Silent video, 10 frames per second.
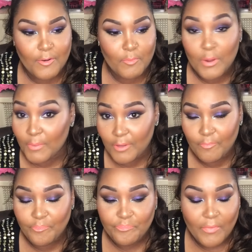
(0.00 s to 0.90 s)

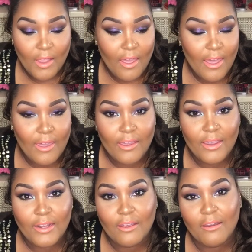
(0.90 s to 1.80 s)
woman,
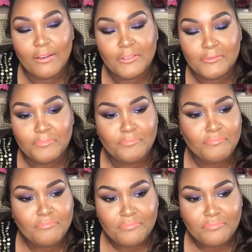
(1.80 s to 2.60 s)
and I